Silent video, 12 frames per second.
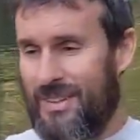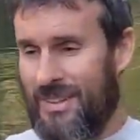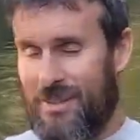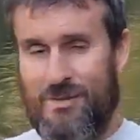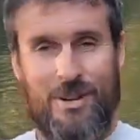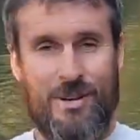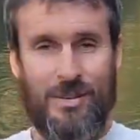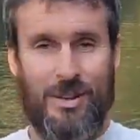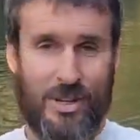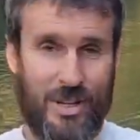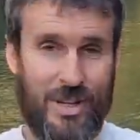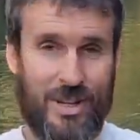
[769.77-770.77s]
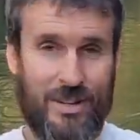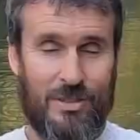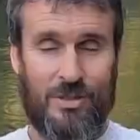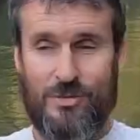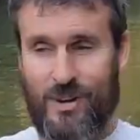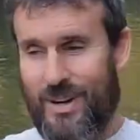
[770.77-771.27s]
And it felt good, and it
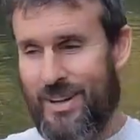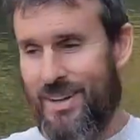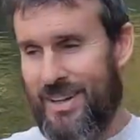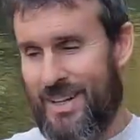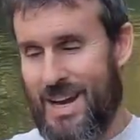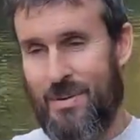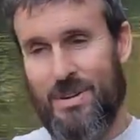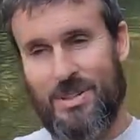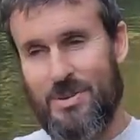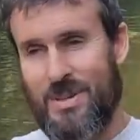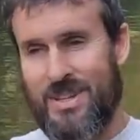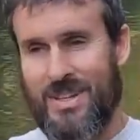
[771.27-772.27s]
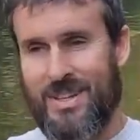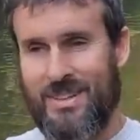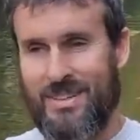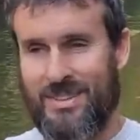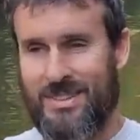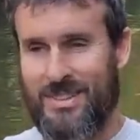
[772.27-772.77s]
was fun, and I can't wait to do it
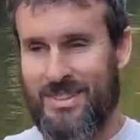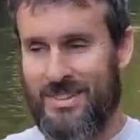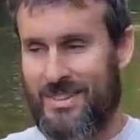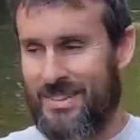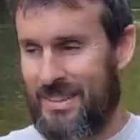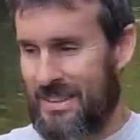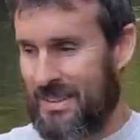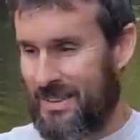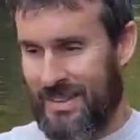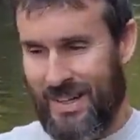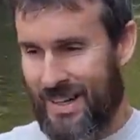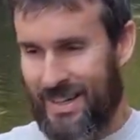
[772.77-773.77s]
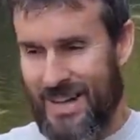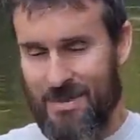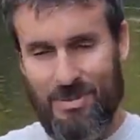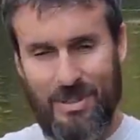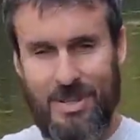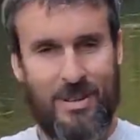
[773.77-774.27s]
again. So, yeah, I
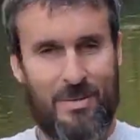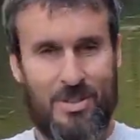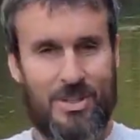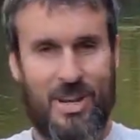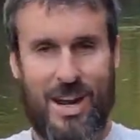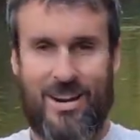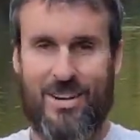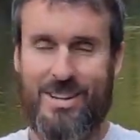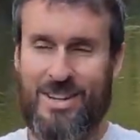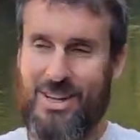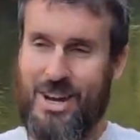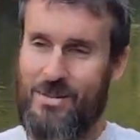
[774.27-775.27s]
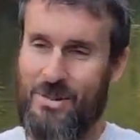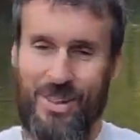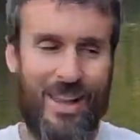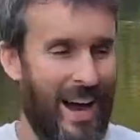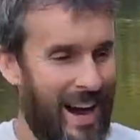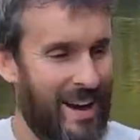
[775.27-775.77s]
can't believe I was scared to go
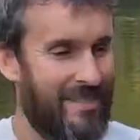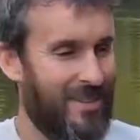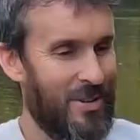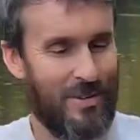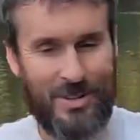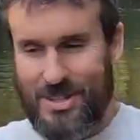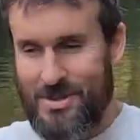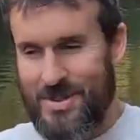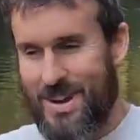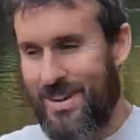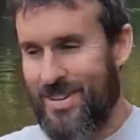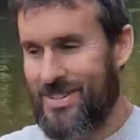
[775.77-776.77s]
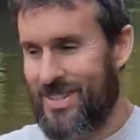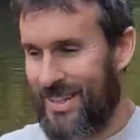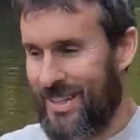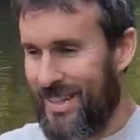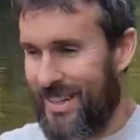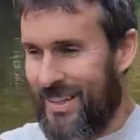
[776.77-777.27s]
live for over 2 years.
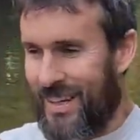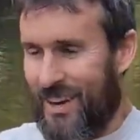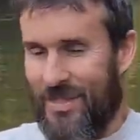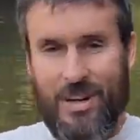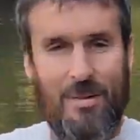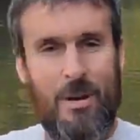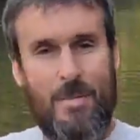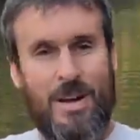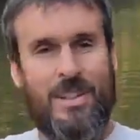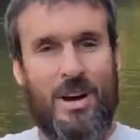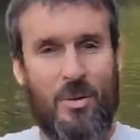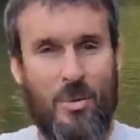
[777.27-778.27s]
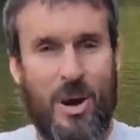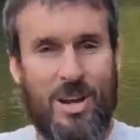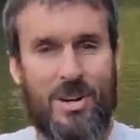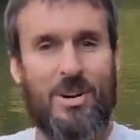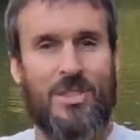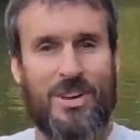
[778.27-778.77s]
I think I'm gonna make that a
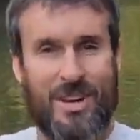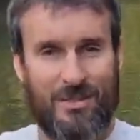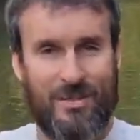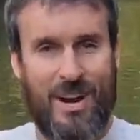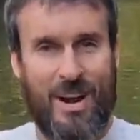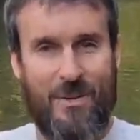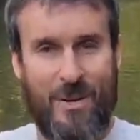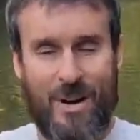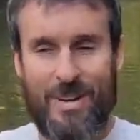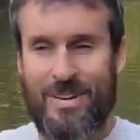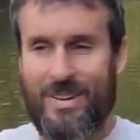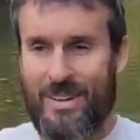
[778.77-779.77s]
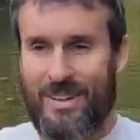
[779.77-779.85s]
regular thing from now on.